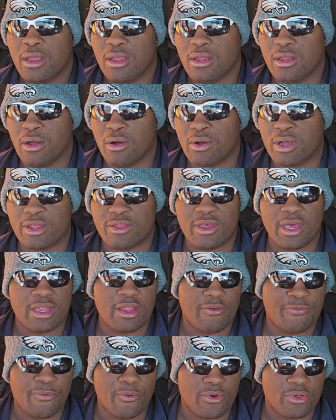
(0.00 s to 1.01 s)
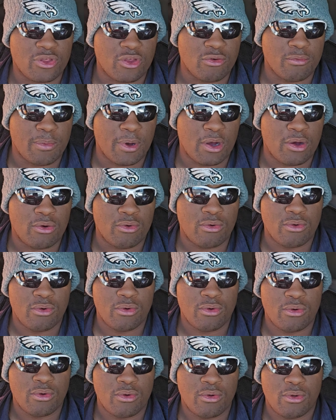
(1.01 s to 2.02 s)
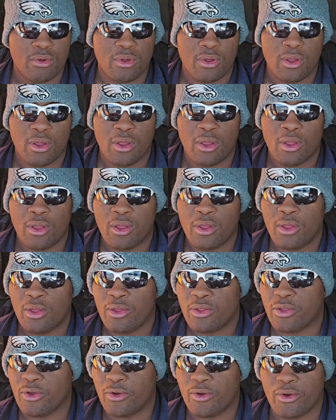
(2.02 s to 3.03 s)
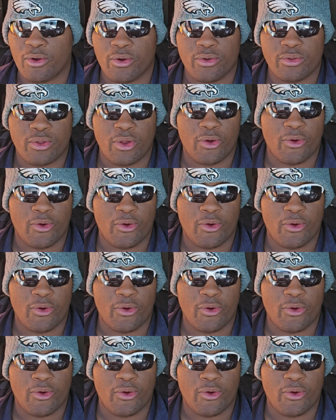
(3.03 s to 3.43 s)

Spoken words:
you know, contending for a Super Bowl. They're